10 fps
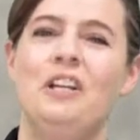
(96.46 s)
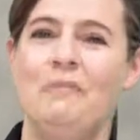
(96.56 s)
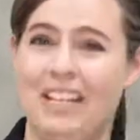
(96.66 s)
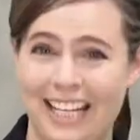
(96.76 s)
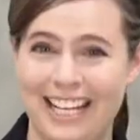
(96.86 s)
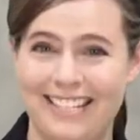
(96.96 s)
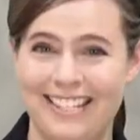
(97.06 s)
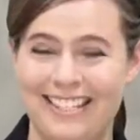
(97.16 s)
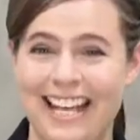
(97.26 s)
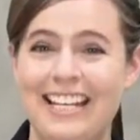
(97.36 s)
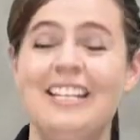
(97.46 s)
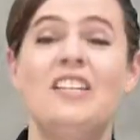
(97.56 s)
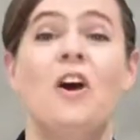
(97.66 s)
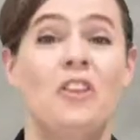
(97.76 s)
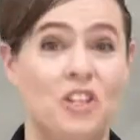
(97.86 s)
are the communication
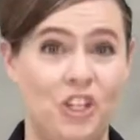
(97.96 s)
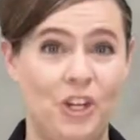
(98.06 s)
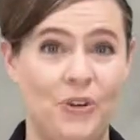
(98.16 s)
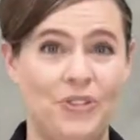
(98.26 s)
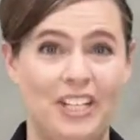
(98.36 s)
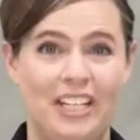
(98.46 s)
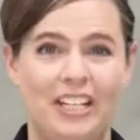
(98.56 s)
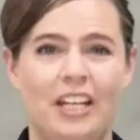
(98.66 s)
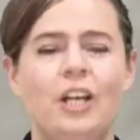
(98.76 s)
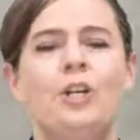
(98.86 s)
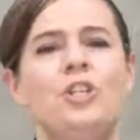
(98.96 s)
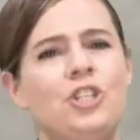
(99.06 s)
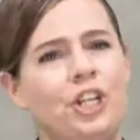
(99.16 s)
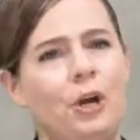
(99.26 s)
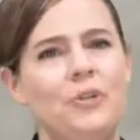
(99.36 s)
settings on the GOT.
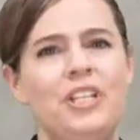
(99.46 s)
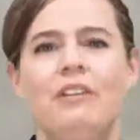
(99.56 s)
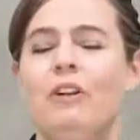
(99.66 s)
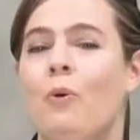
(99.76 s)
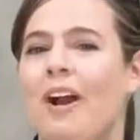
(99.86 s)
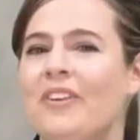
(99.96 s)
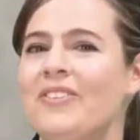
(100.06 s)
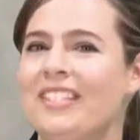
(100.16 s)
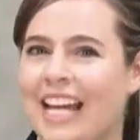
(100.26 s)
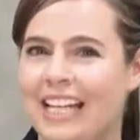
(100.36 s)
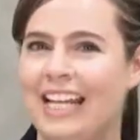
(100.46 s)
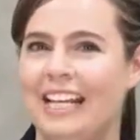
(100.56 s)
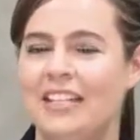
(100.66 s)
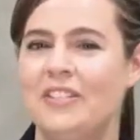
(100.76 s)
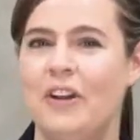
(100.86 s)
GOT requires
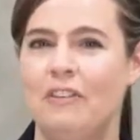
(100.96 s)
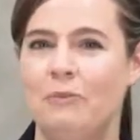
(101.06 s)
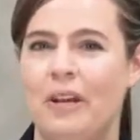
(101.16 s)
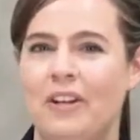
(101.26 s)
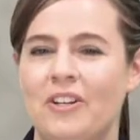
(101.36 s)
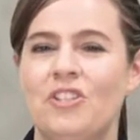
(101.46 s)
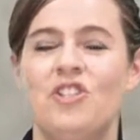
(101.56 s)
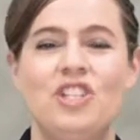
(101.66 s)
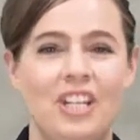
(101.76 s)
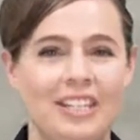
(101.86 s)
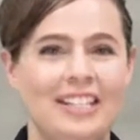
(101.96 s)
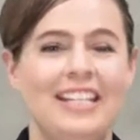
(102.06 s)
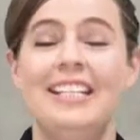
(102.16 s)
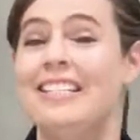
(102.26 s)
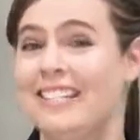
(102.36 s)
dedicated software,
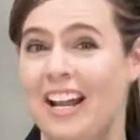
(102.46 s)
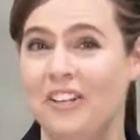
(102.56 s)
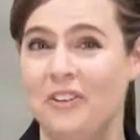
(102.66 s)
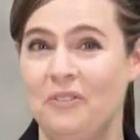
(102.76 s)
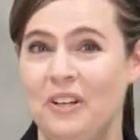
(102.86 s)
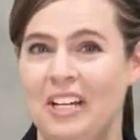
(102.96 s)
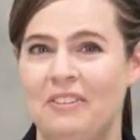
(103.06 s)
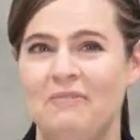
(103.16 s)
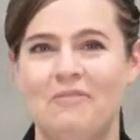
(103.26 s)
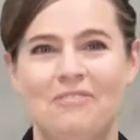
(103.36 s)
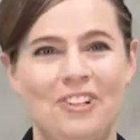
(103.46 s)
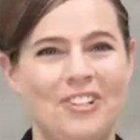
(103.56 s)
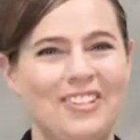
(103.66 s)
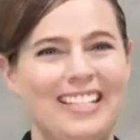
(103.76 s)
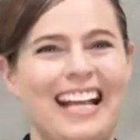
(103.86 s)
GT Designer 3.
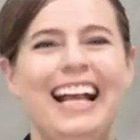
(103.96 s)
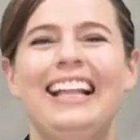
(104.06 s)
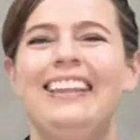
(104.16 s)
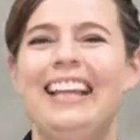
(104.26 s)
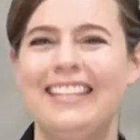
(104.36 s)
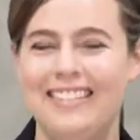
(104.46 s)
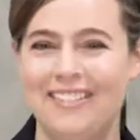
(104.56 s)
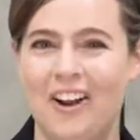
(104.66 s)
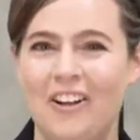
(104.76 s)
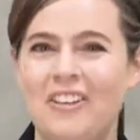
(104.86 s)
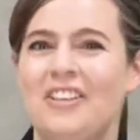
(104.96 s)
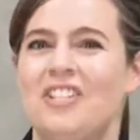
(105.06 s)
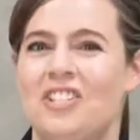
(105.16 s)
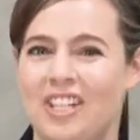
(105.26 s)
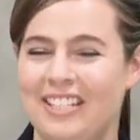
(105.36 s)
First, let's start
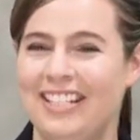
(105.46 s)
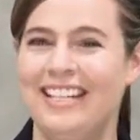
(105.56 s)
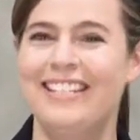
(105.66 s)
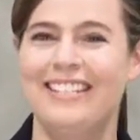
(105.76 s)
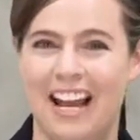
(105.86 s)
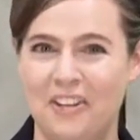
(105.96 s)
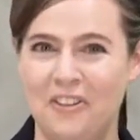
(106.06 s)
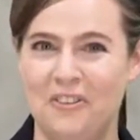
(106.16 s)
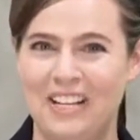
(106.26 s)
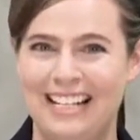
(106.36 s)
the GT Designer